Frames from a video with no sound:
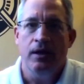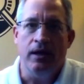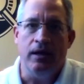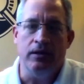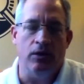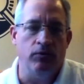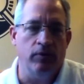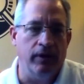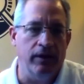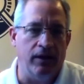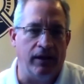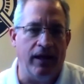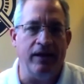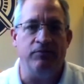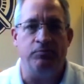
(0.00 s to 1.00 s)
and they're really the
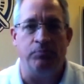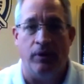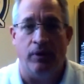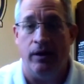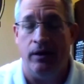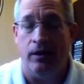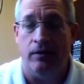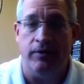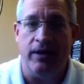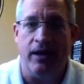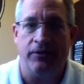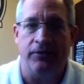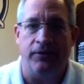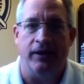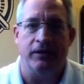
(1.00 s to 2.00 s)
lifeblood of an
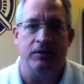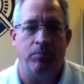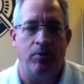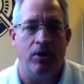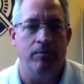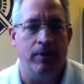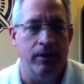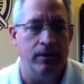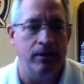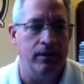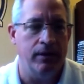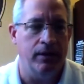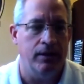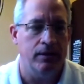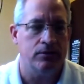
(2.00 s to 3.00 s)
athletic department.
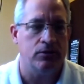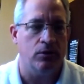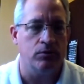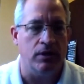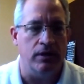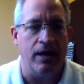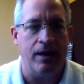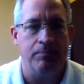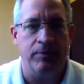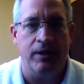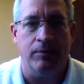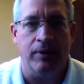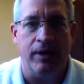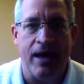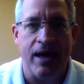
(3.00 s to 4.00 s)
And so to not be
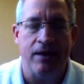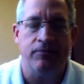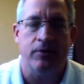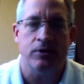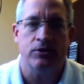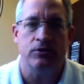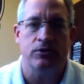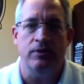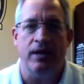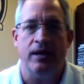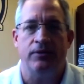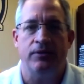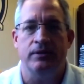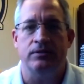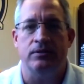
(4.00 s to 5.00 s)
able to have our student
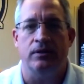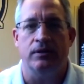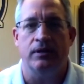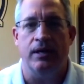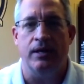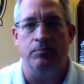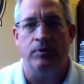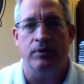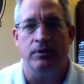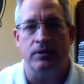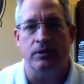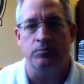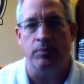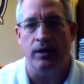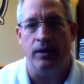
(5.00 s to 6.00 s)
athletes on campus
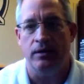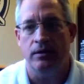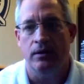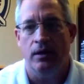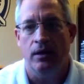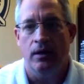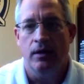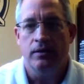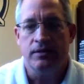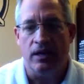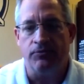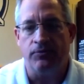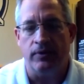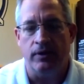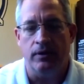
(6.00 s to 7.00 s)
has been
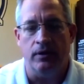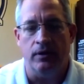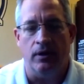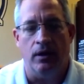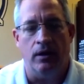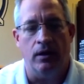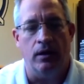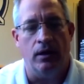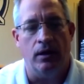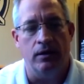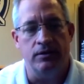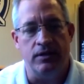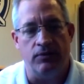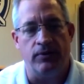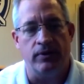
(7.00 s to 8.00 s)
definitely uh, a, a,
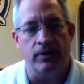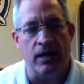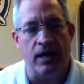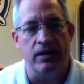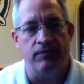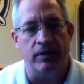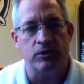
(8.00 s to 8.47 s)
different kind of,